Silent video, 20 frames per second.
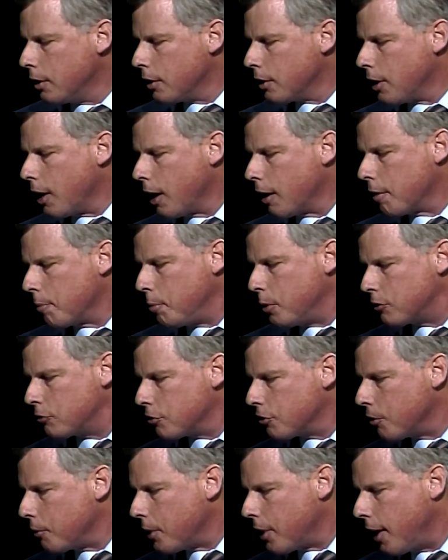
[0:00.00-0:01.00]
Now, the picture
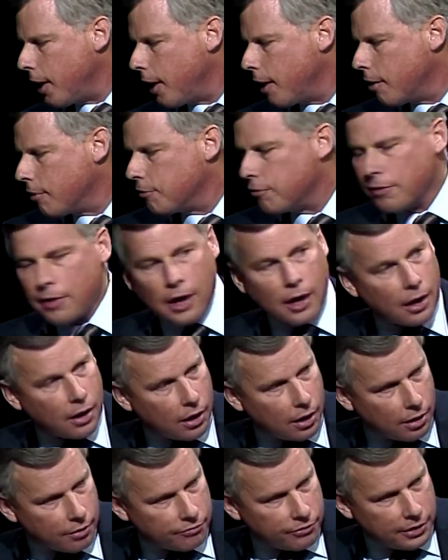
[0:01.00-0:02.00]
that we have
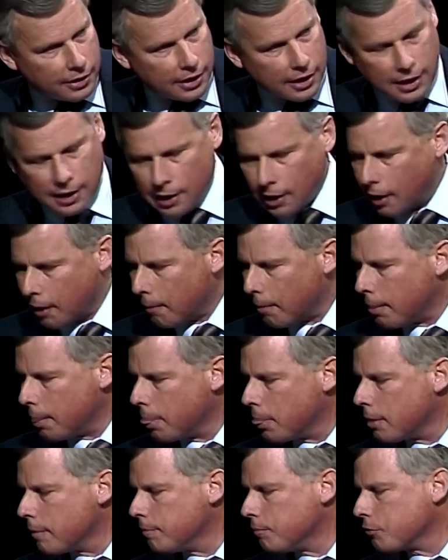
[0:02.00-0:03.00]
of
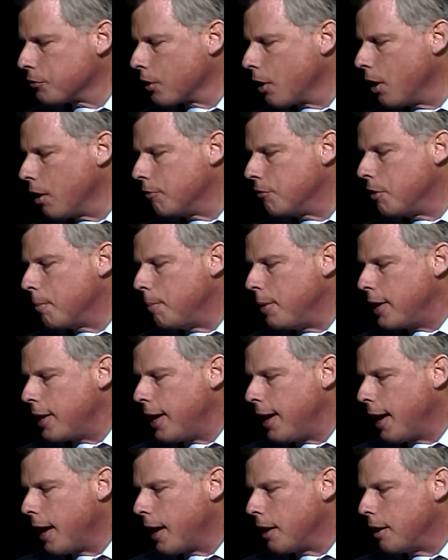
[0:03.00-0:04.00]
the big
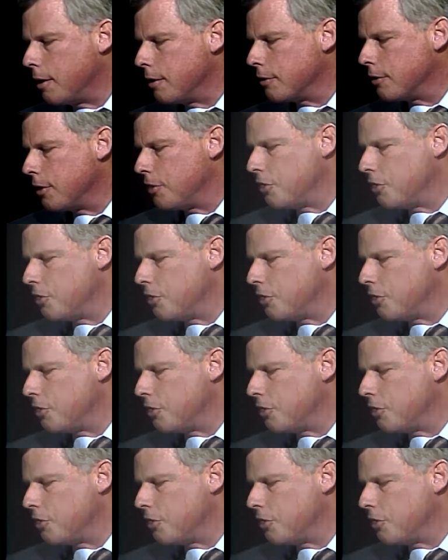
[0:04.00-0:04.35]
head that